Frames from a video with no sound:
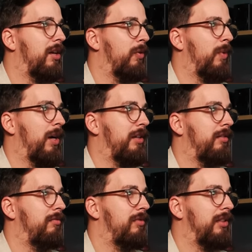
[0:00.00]
on one,
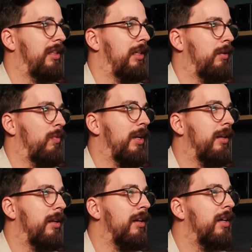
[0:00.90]
see when
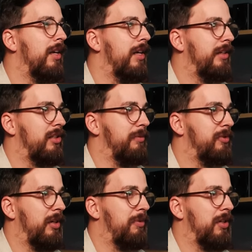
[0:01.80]
the
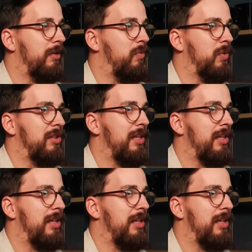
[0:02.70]
subscription was